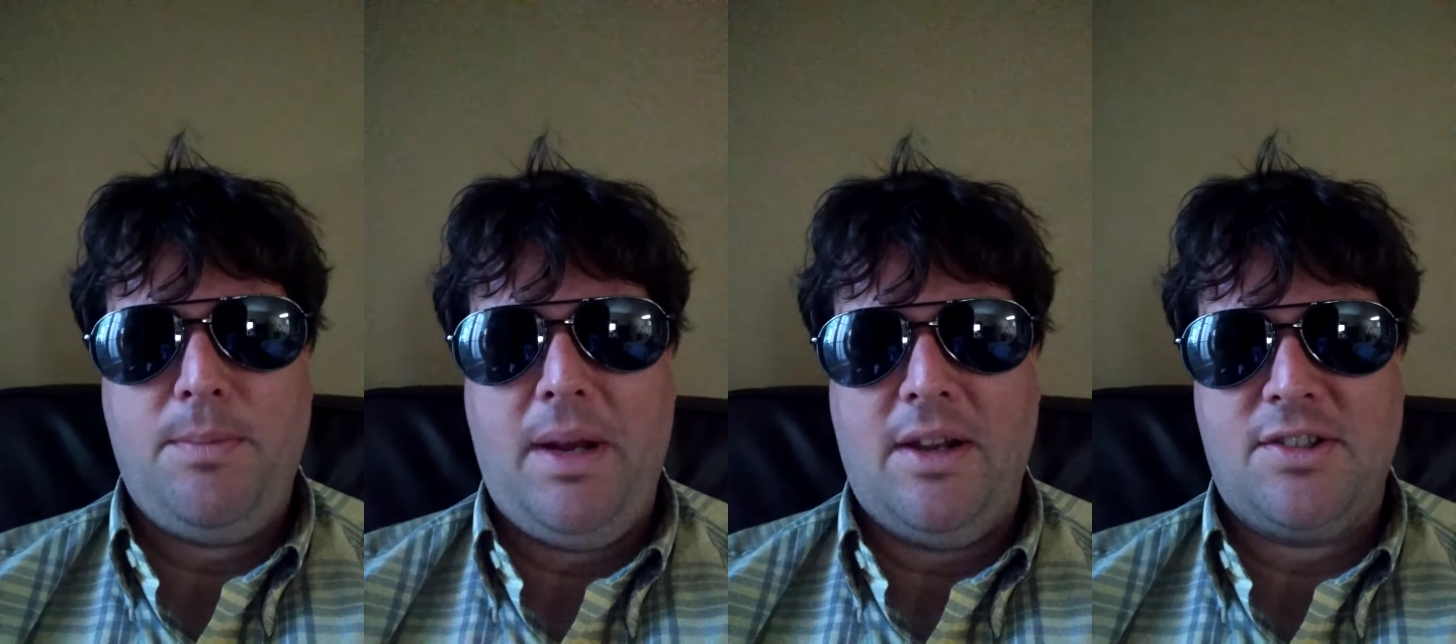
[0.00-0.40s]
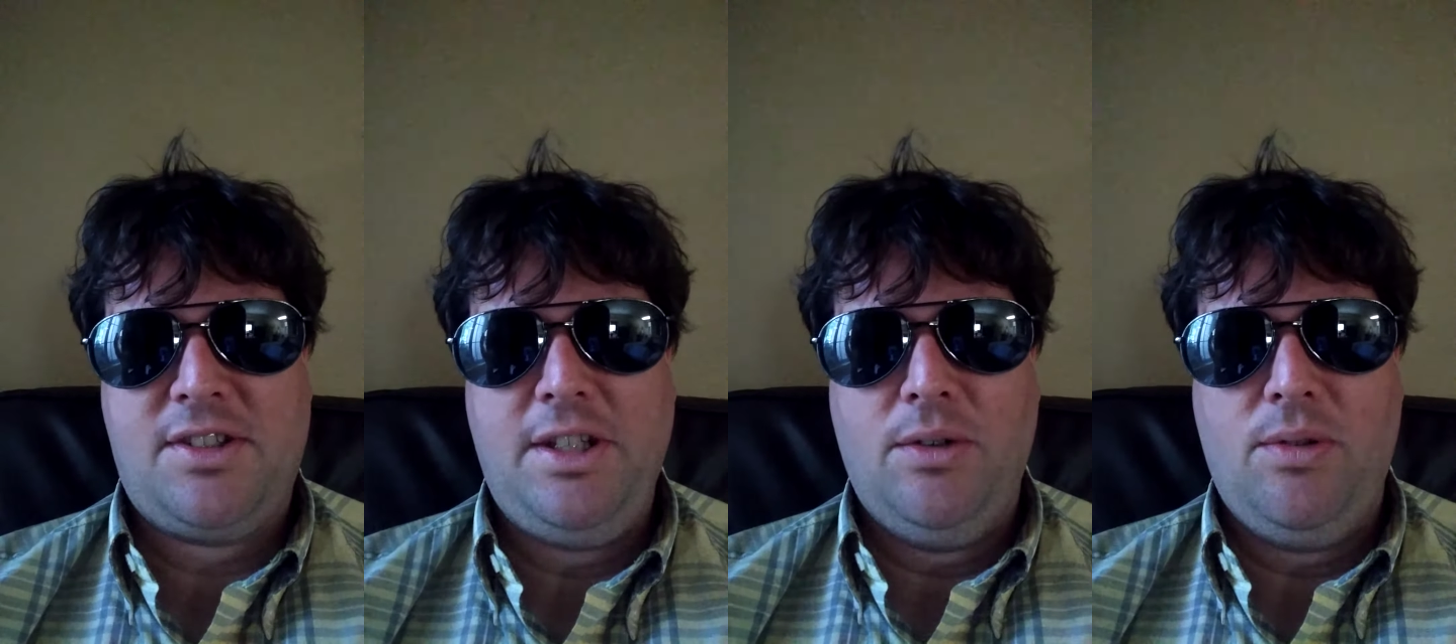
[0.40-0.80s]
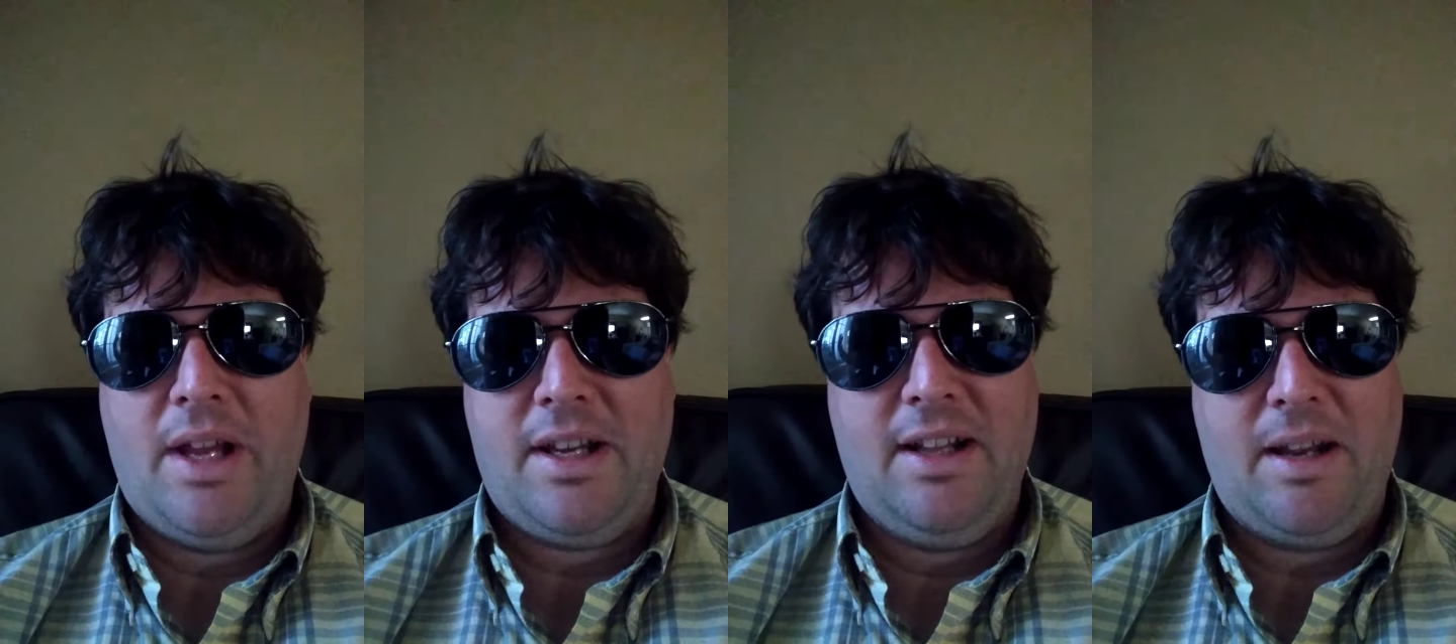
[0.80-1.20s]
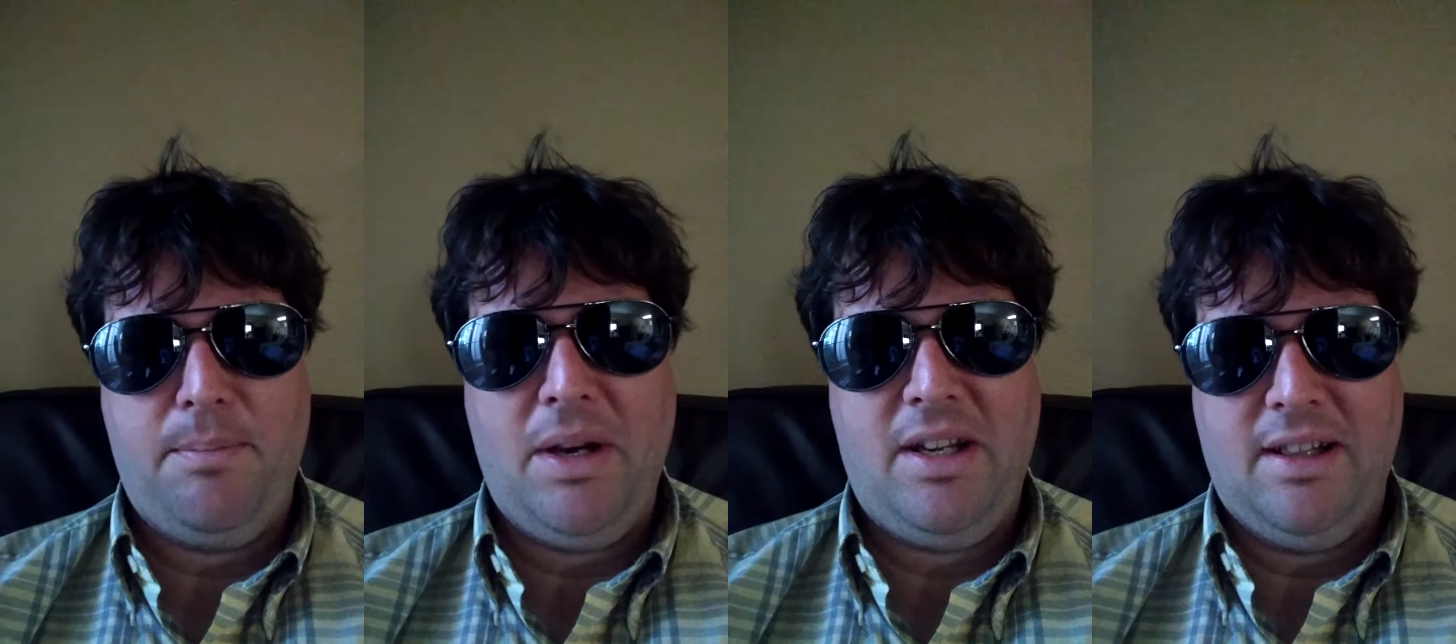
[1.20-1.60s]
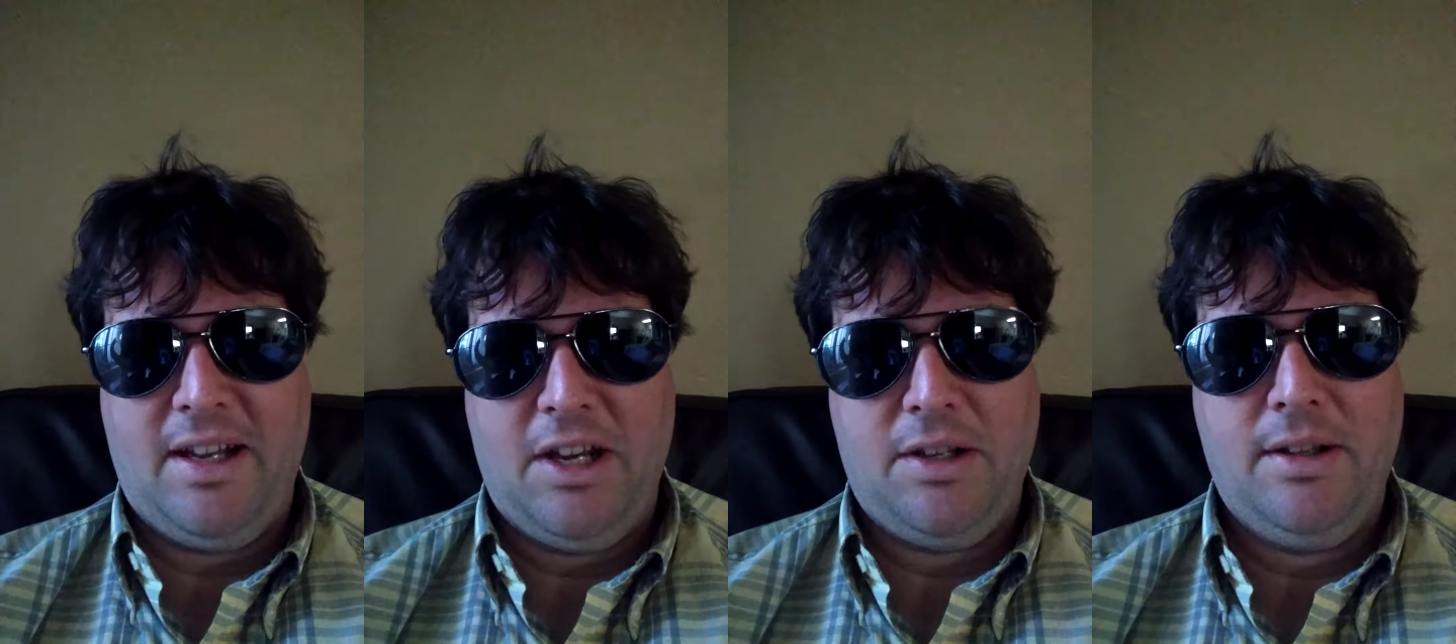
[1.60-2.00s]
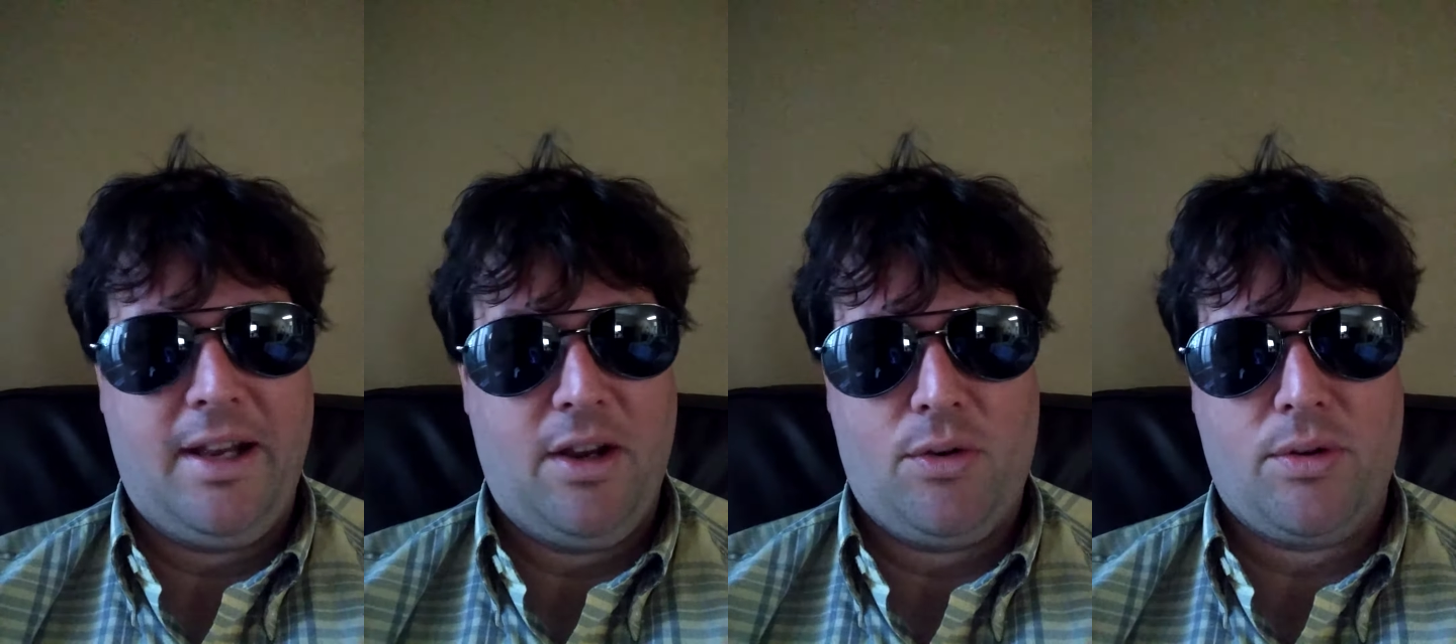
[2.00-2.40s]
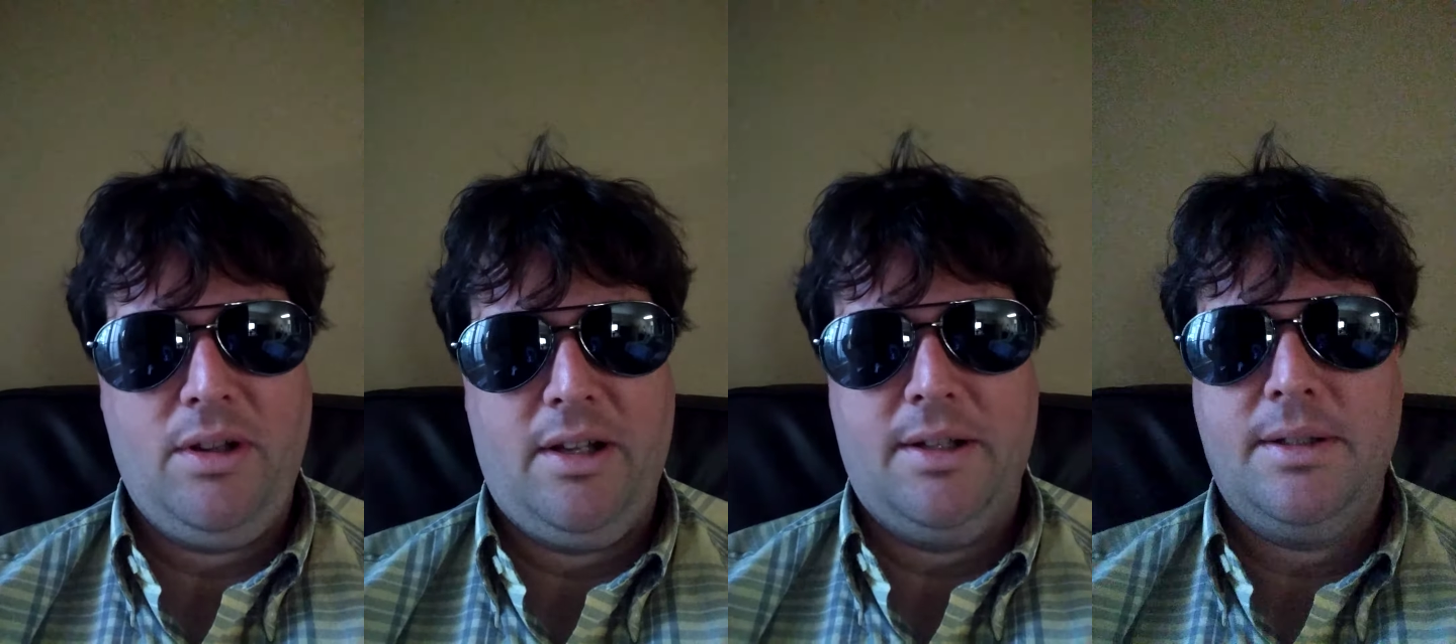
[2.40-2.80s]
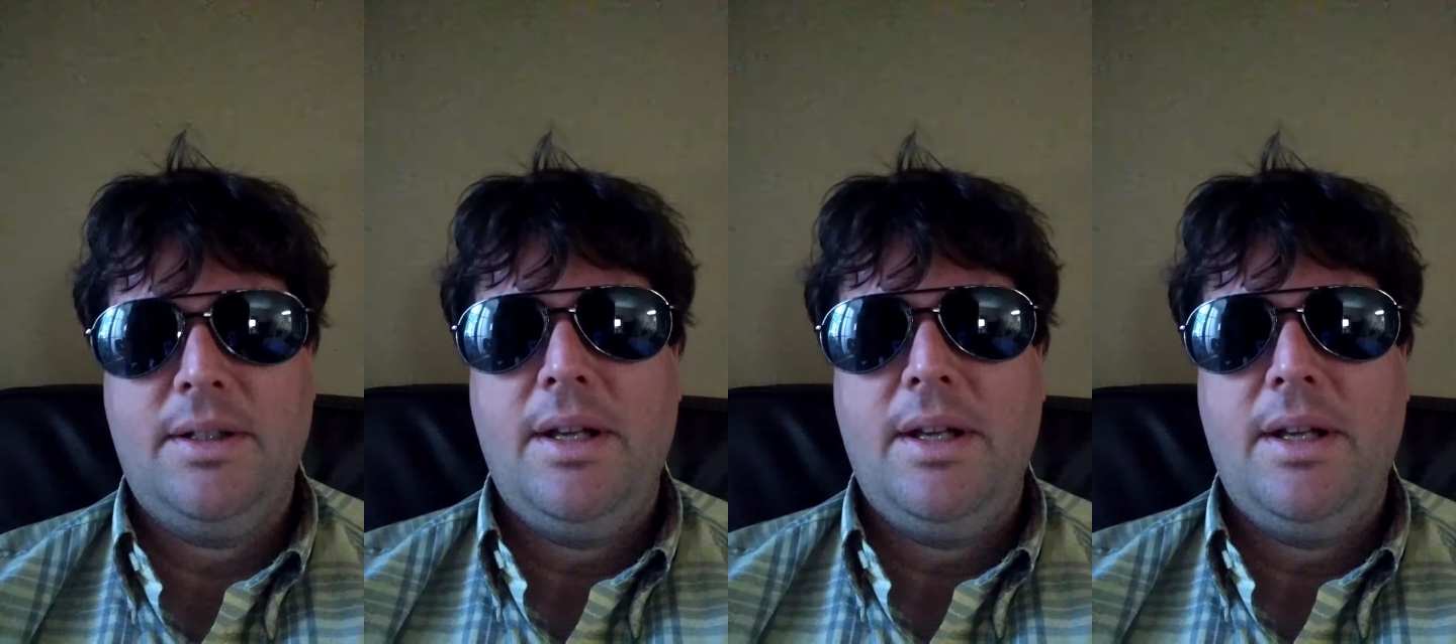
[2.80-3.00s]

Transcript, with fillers: made a steel like kind of like monkey, like a like a gorilla,